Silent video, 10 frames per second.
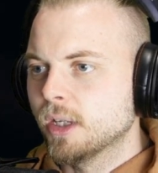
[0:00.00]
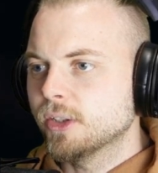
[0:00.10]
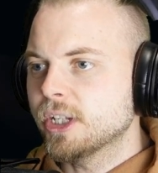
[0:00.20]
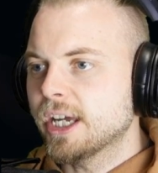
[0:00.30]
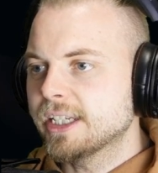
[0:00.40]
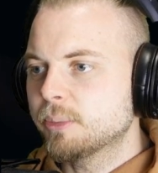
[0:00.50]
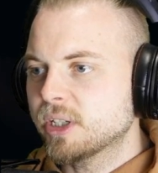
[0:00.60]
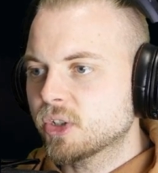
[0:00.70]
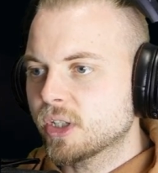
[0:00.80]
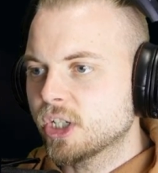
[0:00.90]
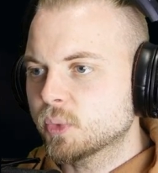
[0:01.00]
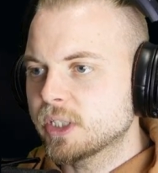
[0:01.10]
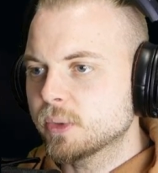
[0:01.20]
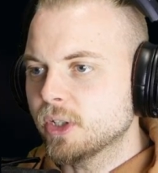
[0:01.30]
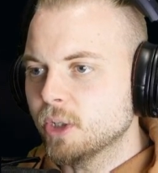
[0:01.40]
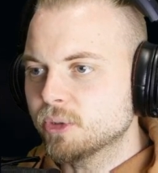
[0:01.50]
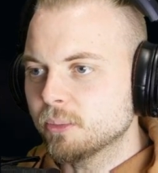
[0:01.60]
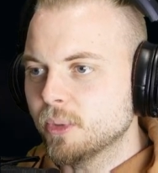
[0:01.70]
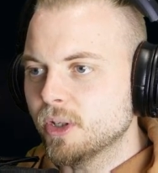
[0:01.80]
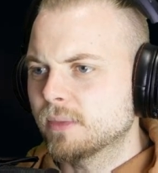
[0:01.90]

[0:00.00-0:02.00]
No, I need a picture of the ghost. We need to unlock him some more.